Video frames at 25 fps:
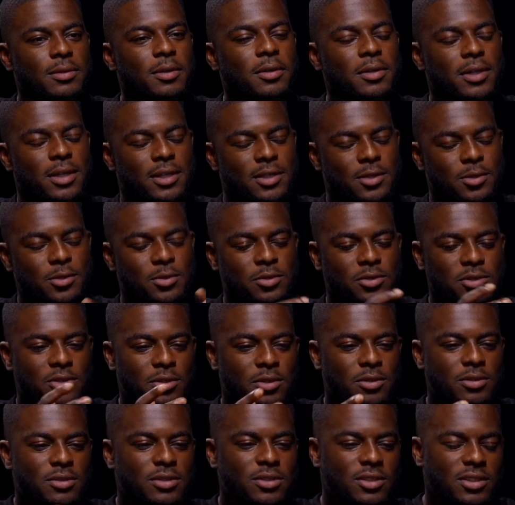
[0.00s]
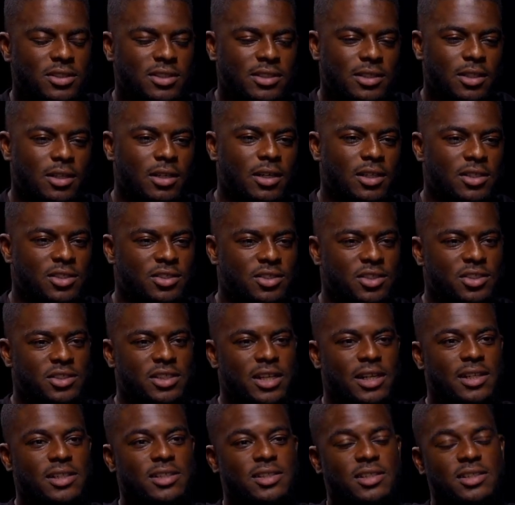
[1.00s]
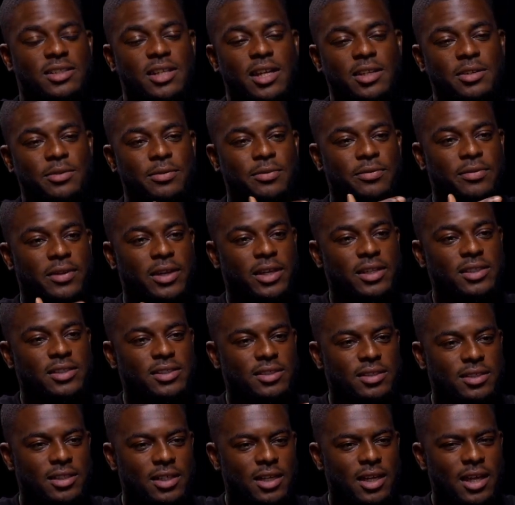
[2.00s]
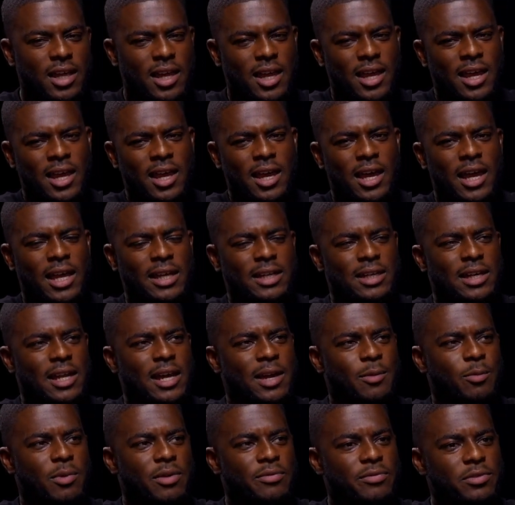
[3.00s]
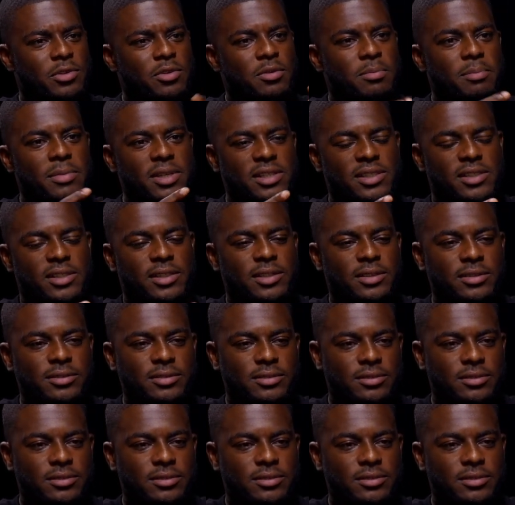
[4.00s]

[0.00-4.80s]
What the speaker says: Okay, cool. So just tell us the challenges that you faced and like whether you miss it.